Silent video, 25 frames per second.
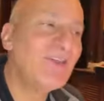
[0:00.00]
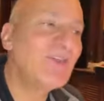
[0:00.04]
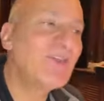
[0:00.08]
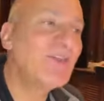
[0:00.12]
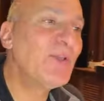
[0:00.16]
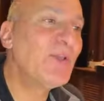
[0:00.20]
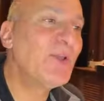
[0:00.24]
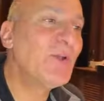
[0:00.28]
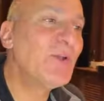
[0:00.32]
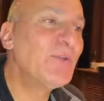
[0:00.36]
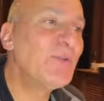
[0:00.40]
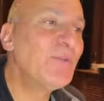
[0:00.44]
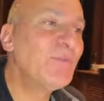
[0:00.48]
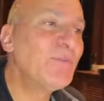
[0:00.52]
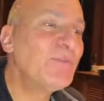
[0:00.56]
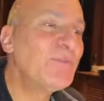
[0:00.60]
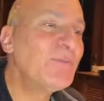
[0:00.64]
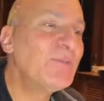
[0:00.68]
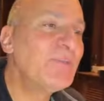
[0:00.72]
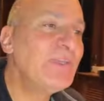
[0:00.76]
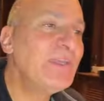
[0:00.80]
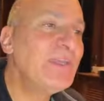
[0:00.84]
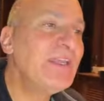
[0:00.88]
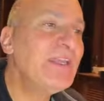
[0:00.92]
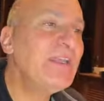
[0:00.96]
So
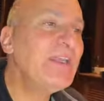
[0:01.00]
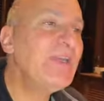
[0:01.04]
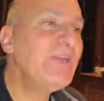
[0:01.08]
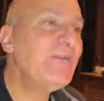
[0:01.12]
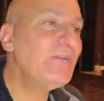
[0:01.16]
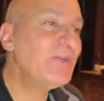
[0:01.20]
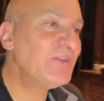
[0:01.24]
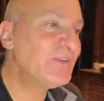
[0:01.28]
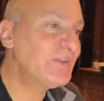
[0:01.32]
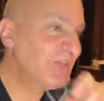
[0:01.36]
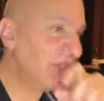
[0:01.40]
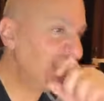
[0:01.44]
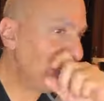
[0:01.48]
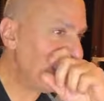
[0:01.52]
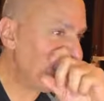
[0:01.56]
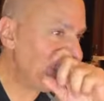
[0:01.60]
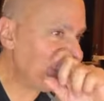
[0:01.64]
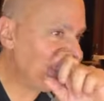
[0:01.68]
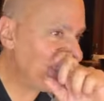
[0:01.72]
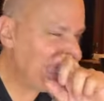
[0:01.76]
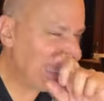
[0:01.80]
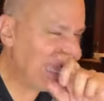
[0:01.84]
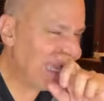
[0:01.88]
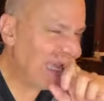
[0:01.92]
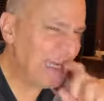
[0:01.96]
she was
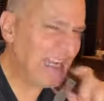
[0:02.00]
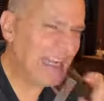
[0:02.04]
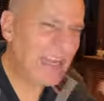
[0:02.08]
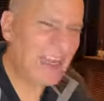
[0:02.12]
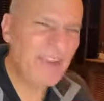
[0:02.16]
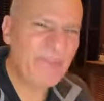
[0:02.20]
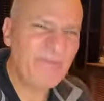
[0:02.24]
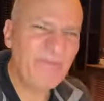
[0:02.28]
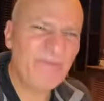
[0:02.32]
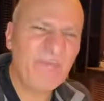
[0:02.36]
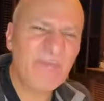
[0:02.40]
saying that